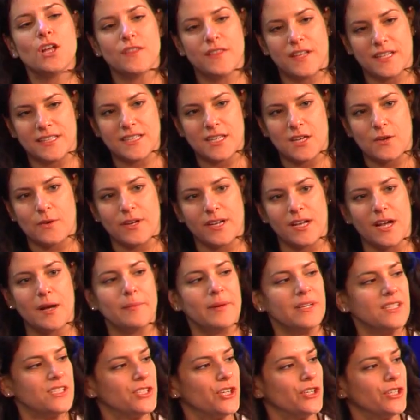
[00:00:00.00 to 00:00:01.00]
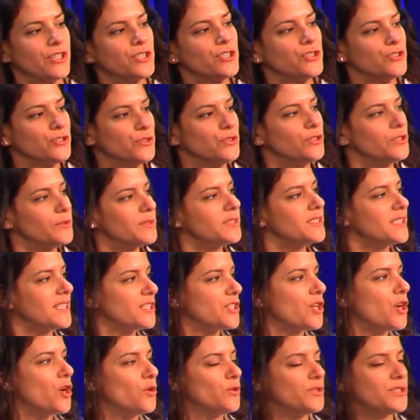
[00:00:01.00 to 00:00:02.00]
That's how I got my start at Google, was as
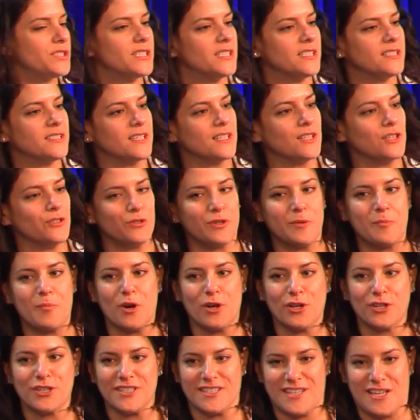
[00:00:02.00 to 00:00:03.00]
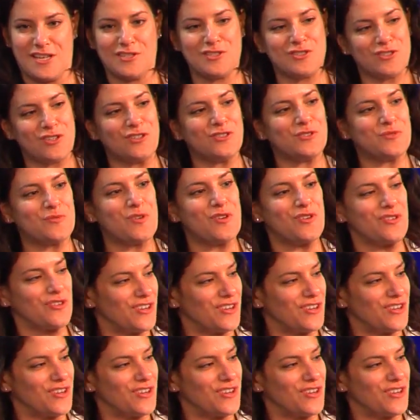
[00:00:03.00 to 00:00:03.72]
a hostess at Luna Park, in case you guys want